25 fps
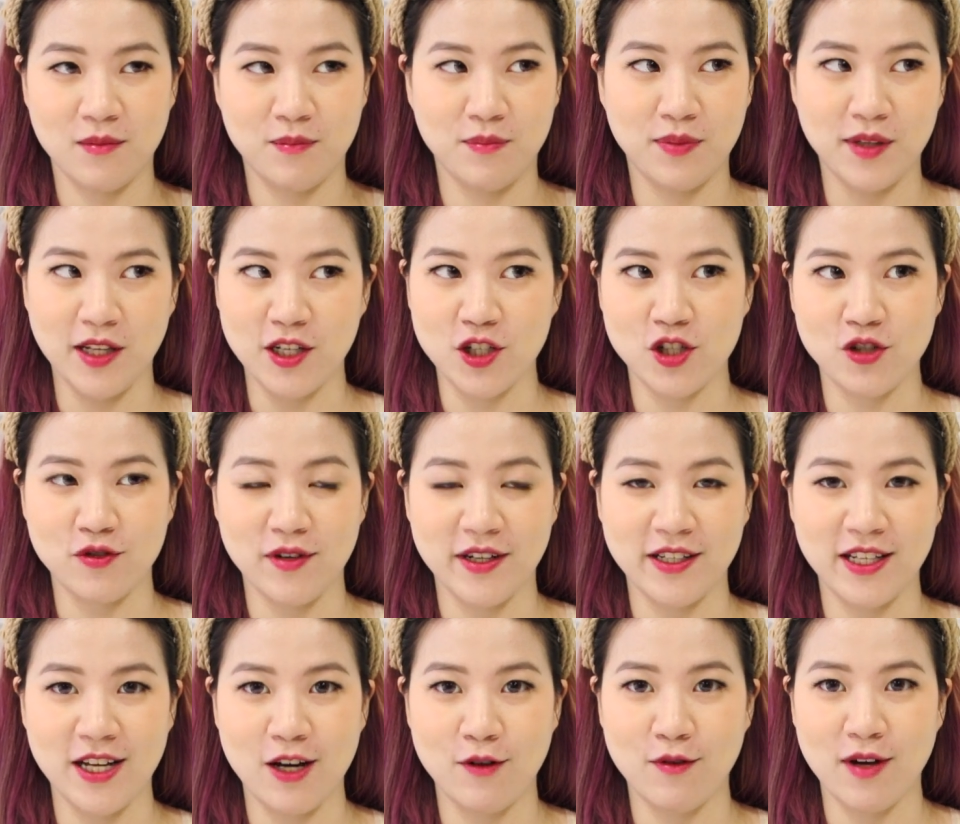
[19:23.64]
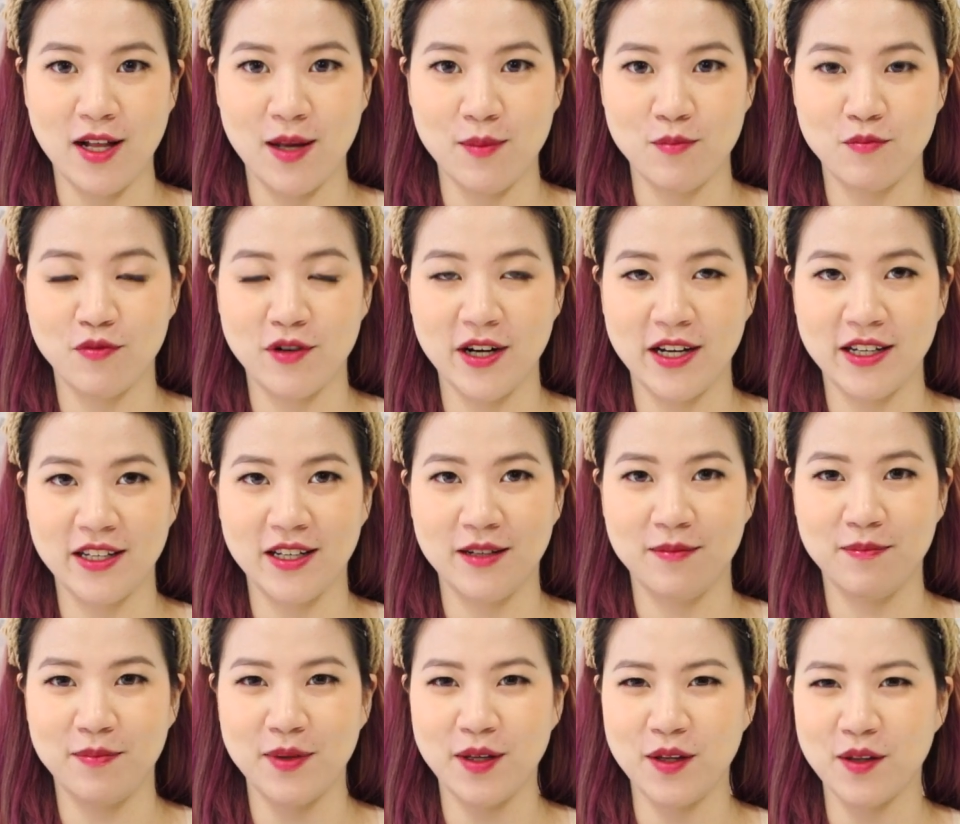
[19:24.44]
blush right now while I'm
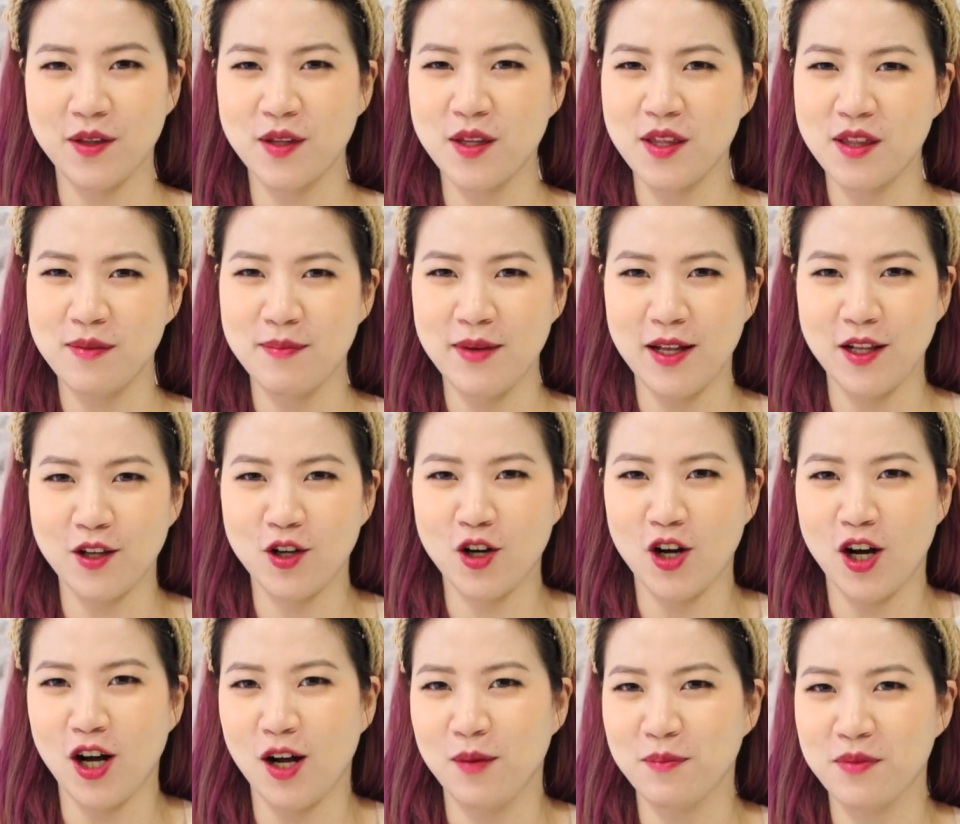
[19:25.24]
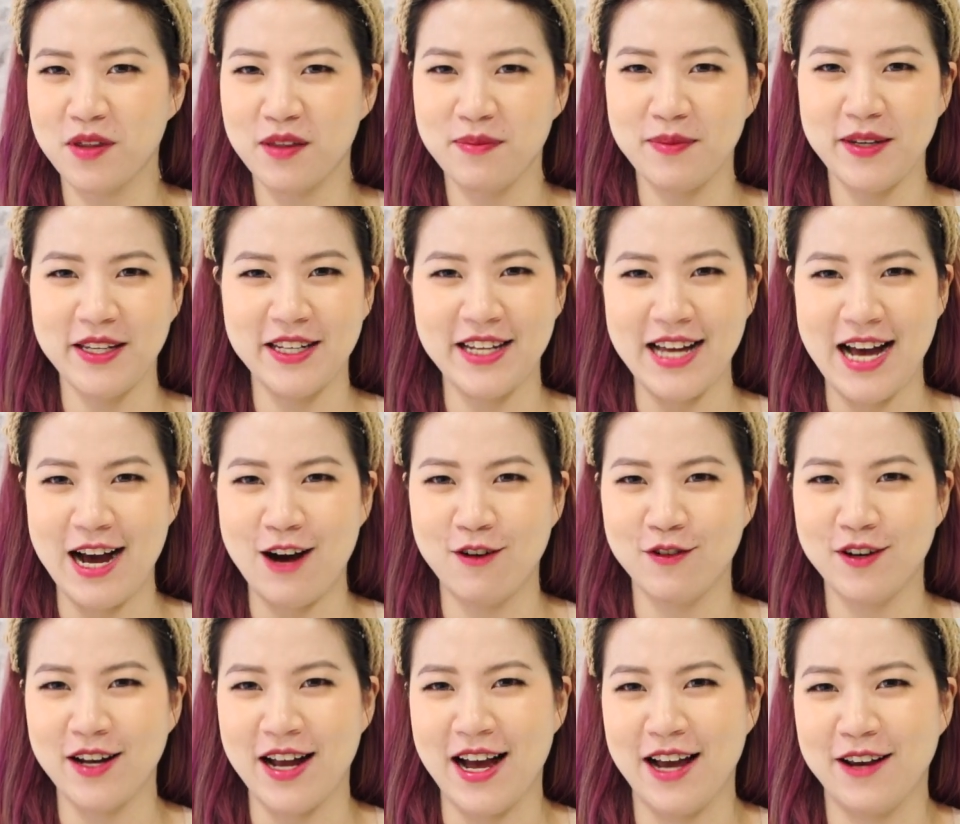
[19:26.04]
pregnant because the smell calms me
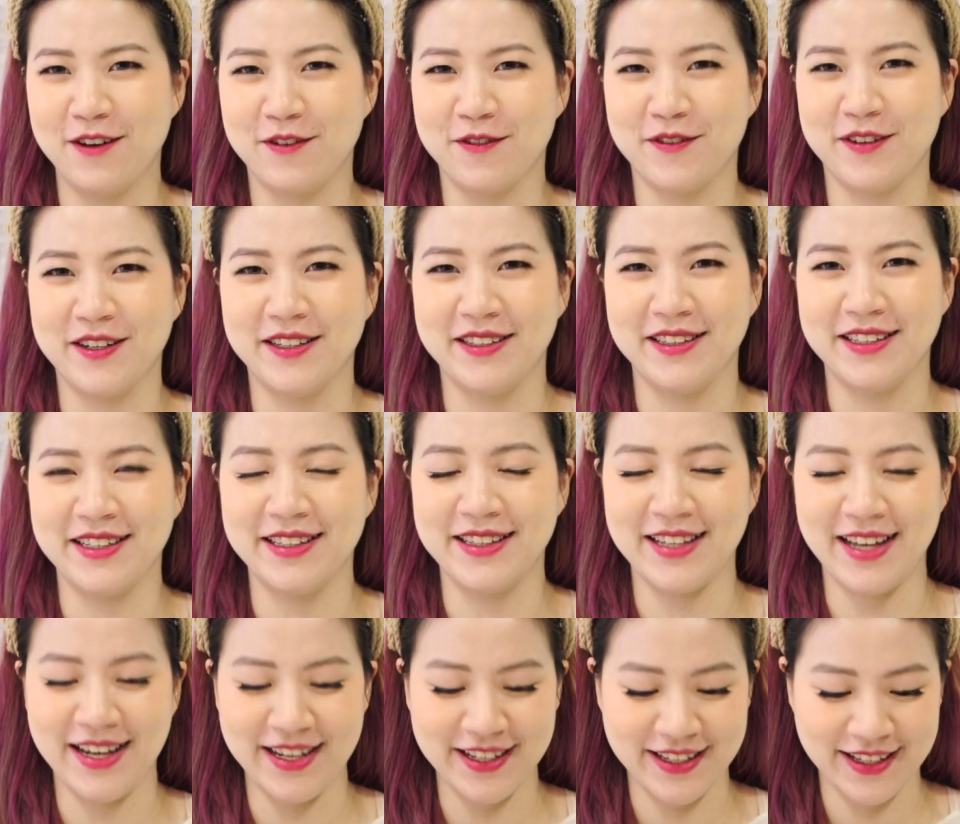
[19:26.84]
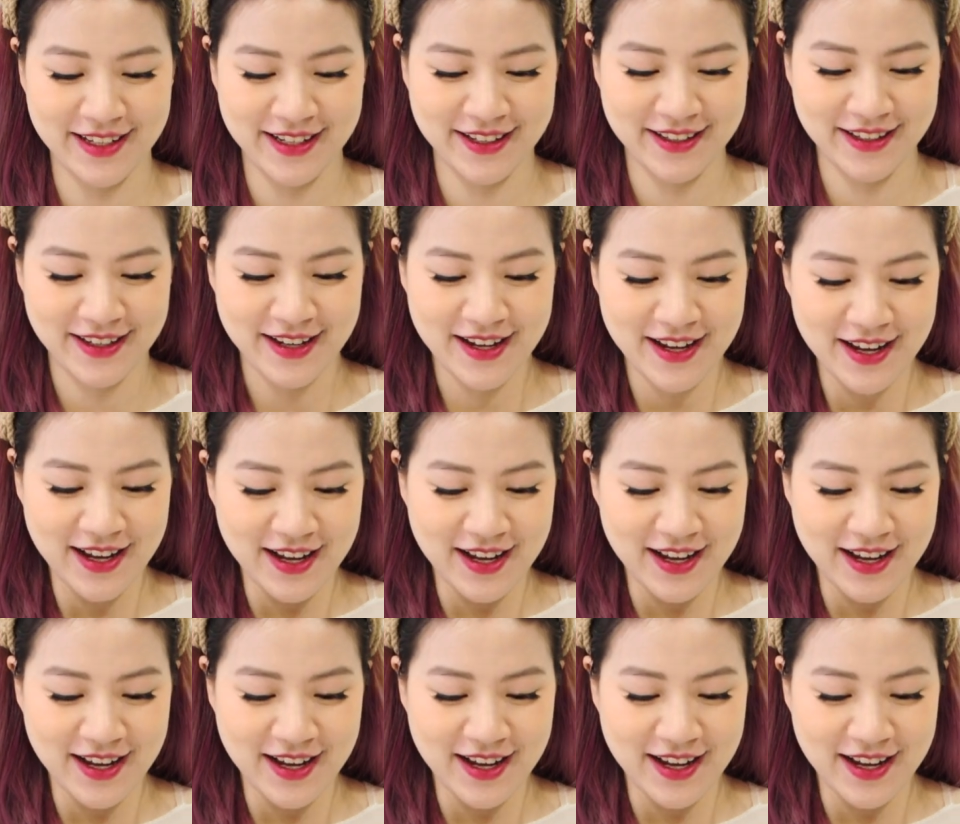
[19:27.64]
down. I really like it.